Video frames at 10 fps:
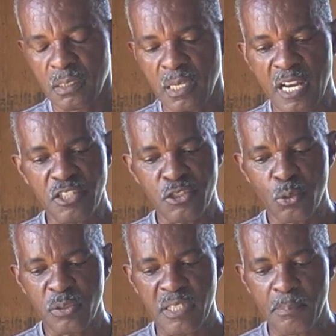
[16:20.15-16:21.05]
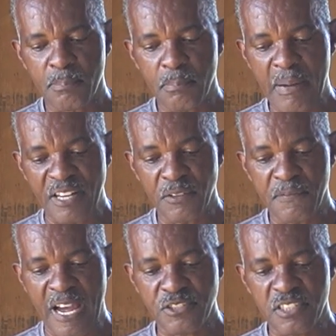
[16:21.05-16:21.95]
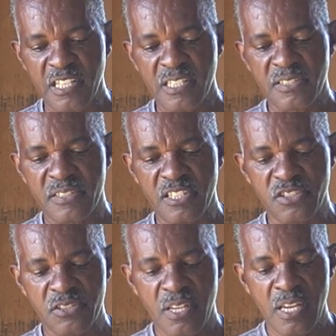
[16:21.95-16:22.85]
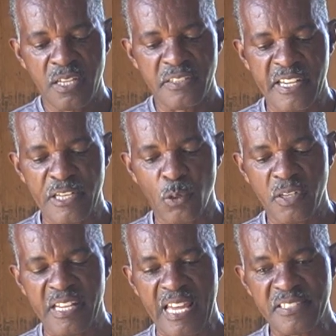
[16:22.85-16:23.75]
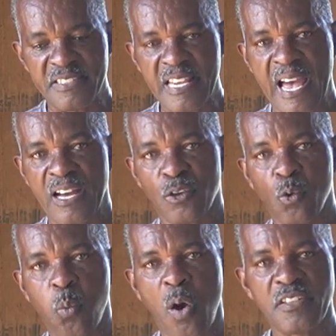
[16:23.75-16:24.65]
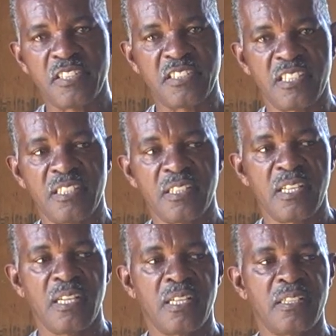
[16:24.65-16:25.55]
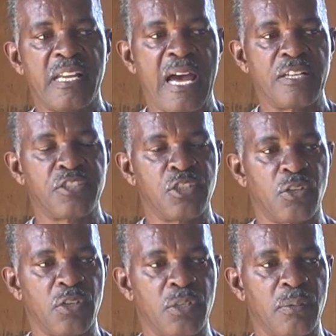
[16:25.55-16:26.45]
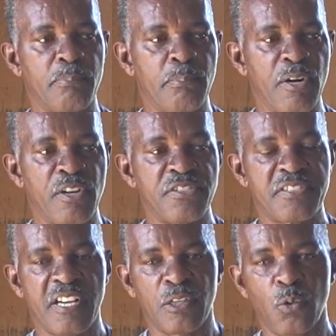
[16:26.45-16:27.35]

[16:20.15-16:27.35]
guys who manufacture these, they know the exact quantity that your birds are